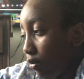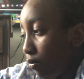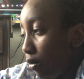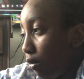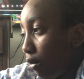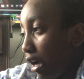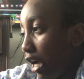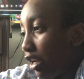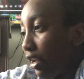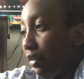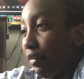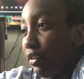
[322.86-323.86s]
well I
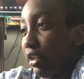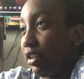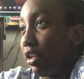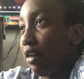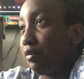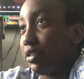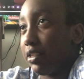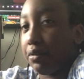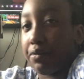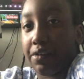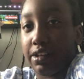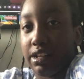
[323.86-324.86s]
didn't have any, I have zero
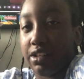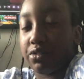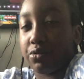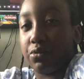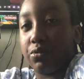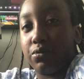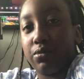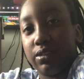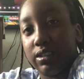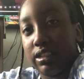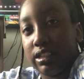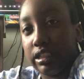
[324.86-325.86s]
friends at school.
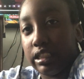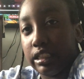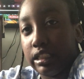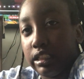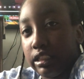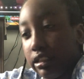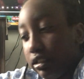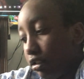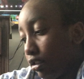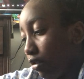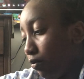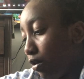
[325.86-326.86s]

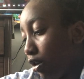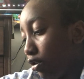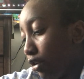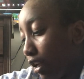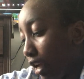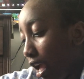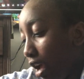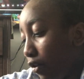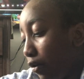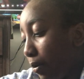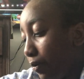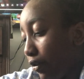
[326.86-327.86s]
So well like
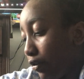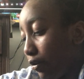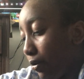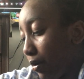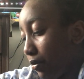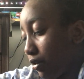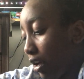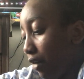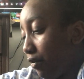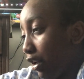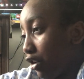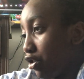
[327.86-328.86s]
all my friends were friends
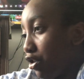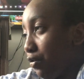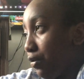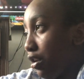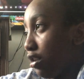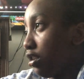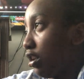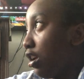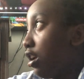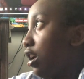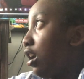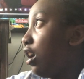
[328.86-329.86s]
have like new friends.
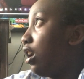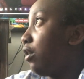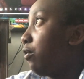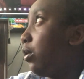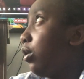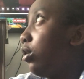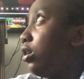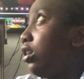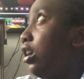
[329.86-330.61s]
Well